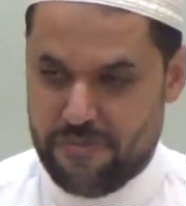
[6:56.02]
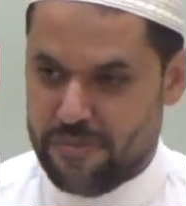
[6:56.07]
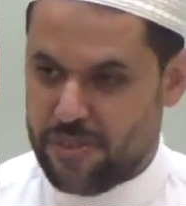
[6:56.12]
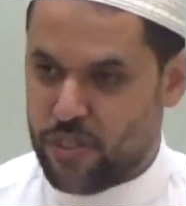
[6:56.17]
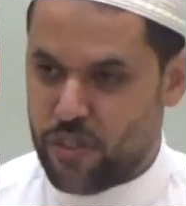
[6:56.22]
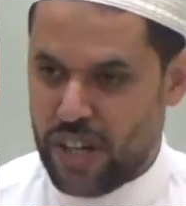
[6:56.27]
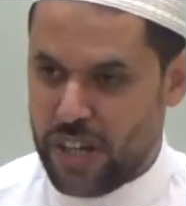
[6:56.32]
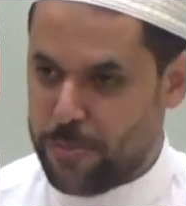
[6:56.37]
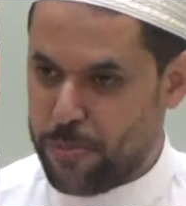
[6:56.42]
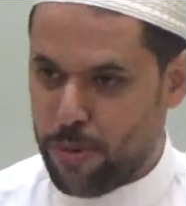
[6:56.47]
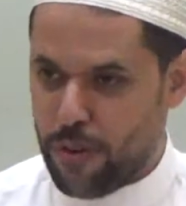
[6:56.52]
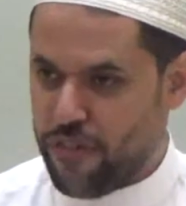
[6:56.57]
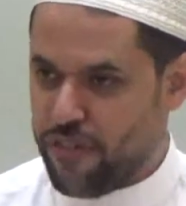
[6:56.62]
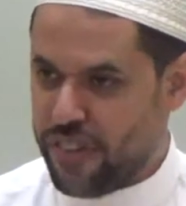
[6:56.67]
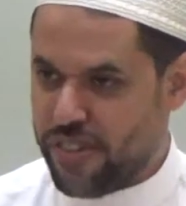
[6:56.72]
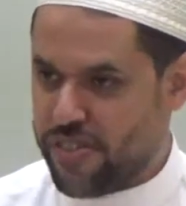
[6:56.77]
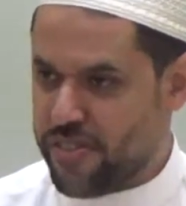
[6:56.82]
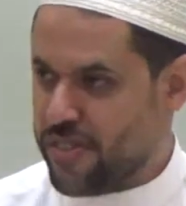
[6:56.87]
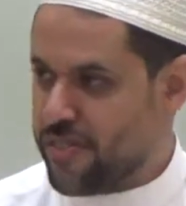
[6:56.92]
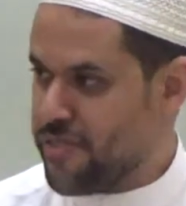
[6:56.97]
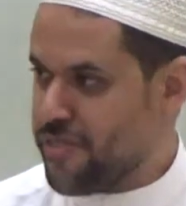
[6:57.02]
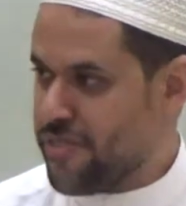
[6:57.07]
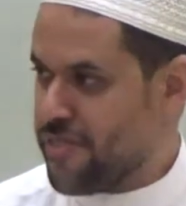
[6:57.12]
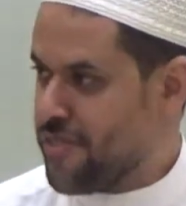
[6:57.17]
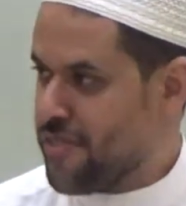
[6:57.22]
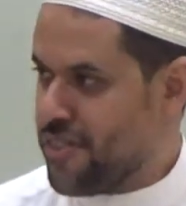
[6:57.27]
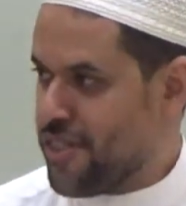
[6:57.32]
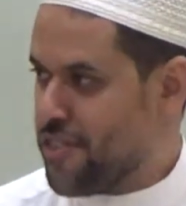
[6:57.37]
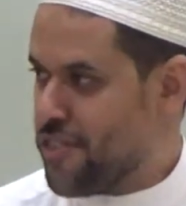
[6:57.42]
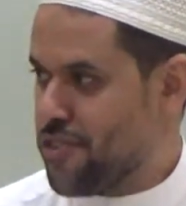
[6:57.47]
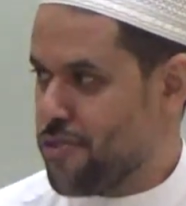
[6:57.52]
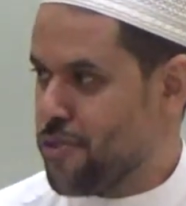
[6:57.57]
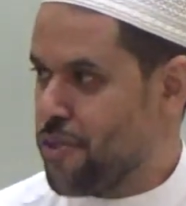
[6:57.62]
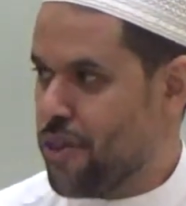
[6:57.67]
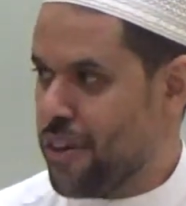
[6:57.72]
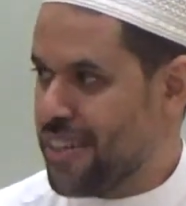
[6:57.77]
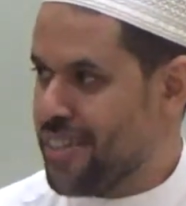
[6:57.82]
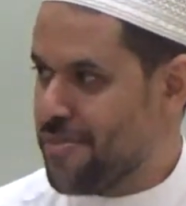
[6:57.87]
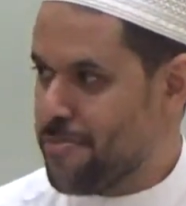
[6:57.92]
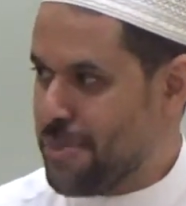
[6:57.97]
Great professors, just to
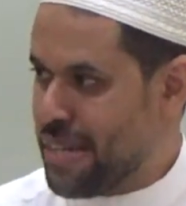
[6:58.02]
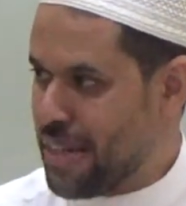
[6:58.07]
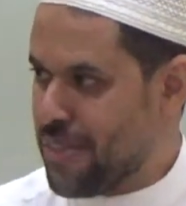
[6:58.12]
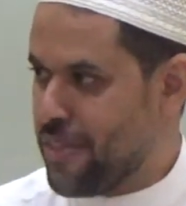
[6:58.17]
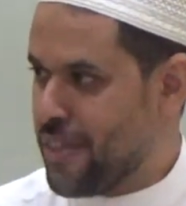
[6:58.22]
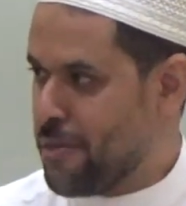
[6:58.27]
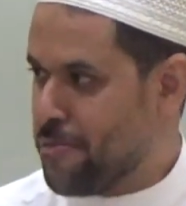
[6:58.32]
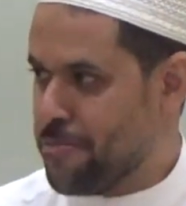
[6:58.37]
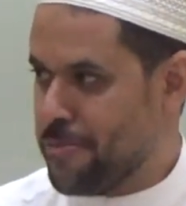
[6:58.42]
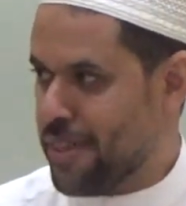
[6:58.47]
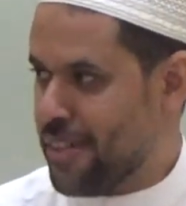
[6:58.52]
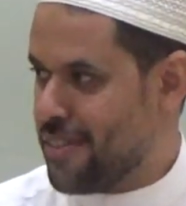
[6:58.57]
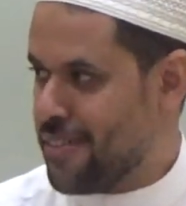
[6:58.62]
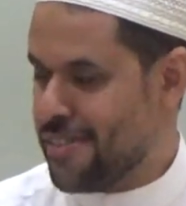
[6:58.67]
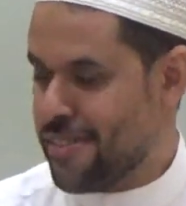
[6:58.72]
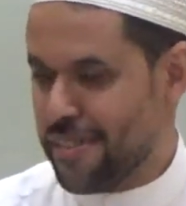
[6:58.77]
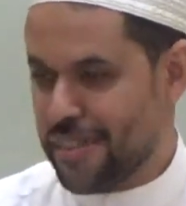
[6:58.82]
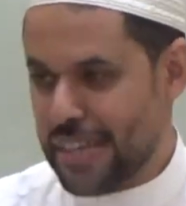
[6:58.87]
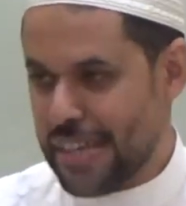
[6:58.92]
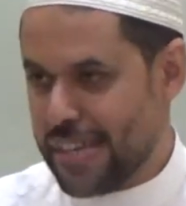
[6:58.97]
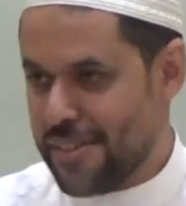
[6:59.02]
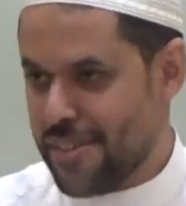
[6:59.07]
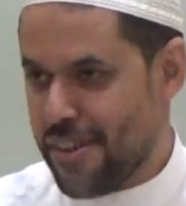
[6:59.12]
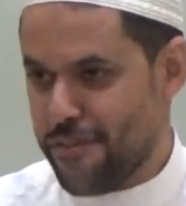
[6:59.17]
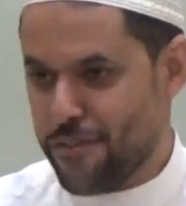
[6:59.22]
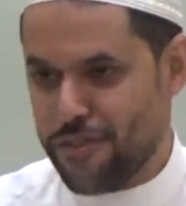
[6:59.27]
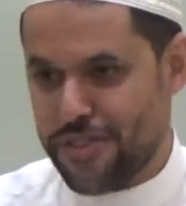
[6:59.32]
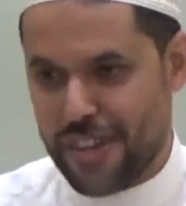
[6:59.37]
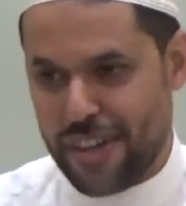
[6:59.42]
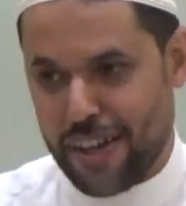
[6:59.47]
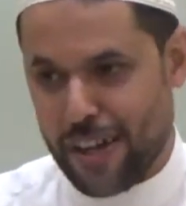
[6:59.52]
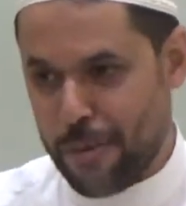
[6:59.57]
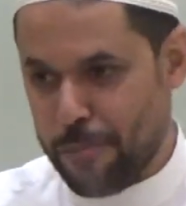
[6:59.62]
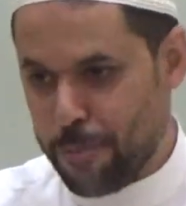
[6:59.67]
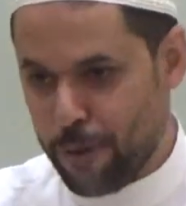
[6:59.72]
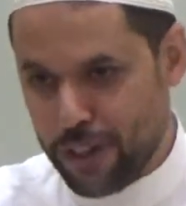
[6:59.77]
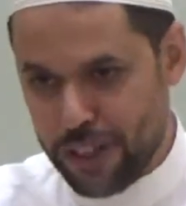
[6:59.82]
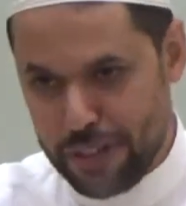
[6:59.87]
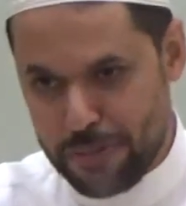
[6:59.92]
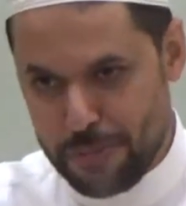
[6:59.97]
go and meet them, it's not easy. You have to take an
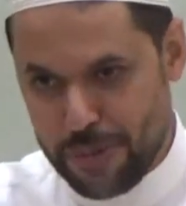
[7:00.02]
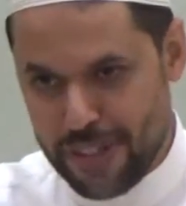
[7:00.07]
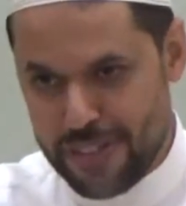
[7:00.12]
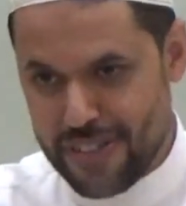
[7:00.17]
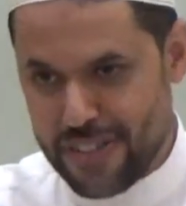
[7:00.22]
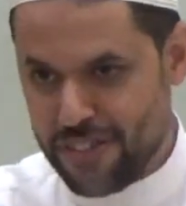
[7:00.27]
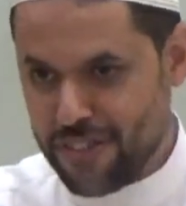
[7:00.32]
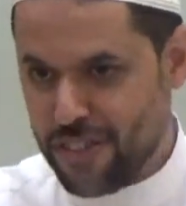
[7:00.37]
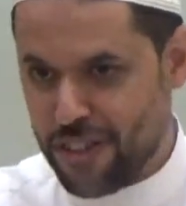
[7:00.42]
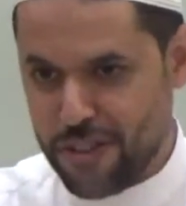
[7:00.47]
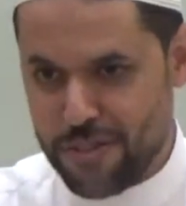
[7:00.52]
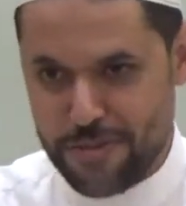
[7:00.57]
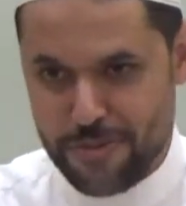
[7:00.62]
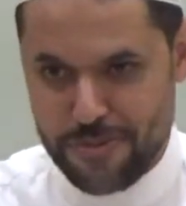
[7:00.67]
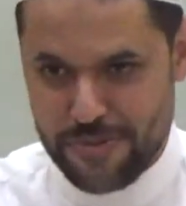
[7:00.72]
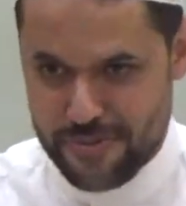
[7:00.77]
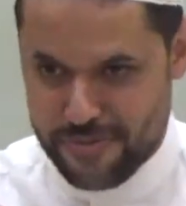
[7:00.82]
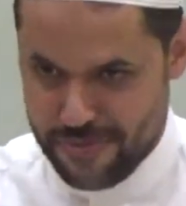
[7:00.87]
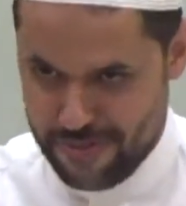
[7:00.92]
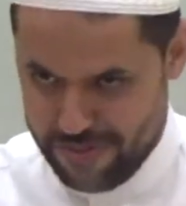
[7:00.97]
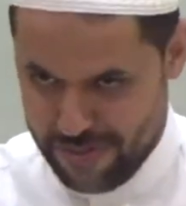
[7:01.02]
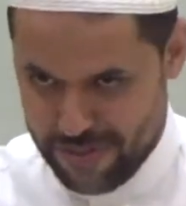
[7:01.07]
appointment and go.